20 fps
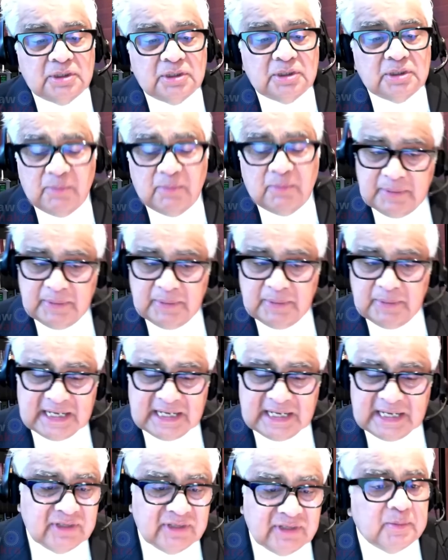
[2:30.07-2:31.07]
There may be
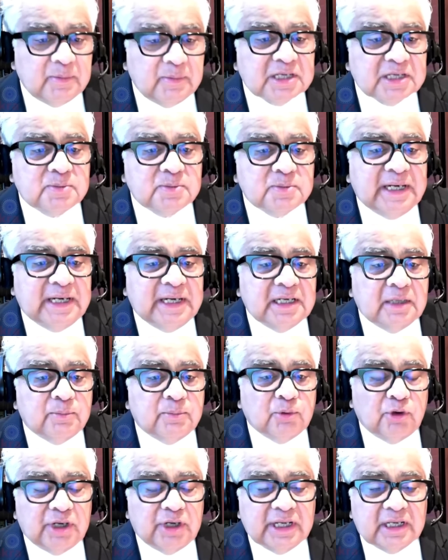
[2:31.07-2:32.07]
time when there may be a split in a
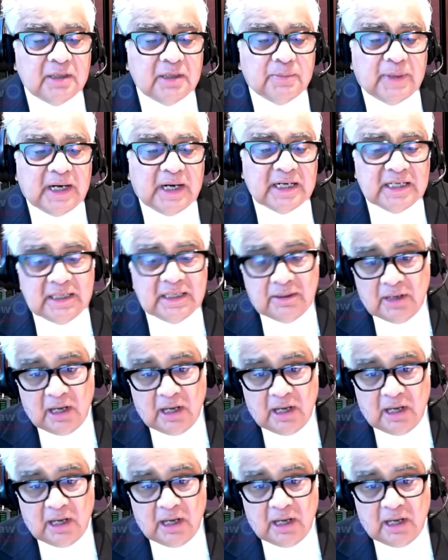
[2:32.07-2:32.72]
political party.